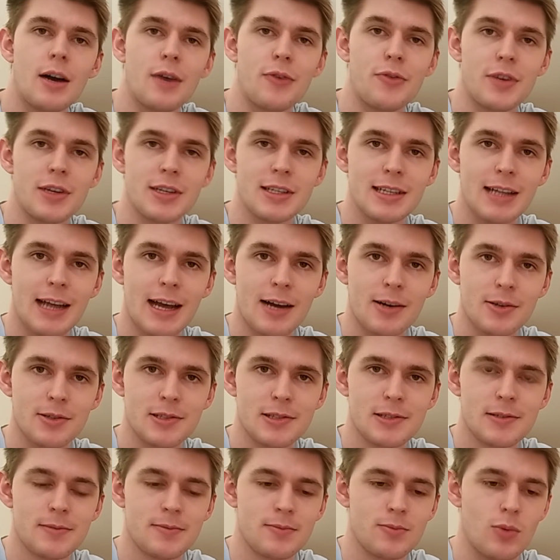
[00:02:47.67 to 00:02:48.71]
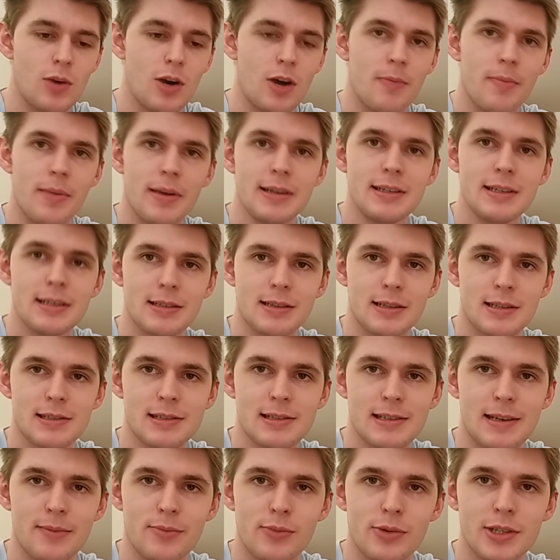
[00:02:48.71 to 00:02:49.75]
I figured it out while making the
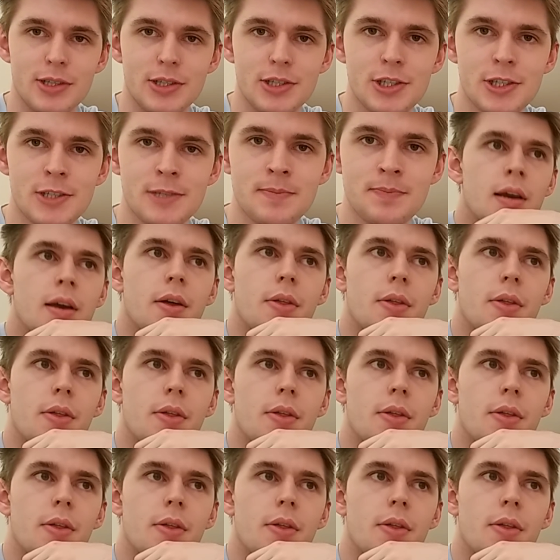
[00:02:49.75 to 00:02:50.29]
sandwich.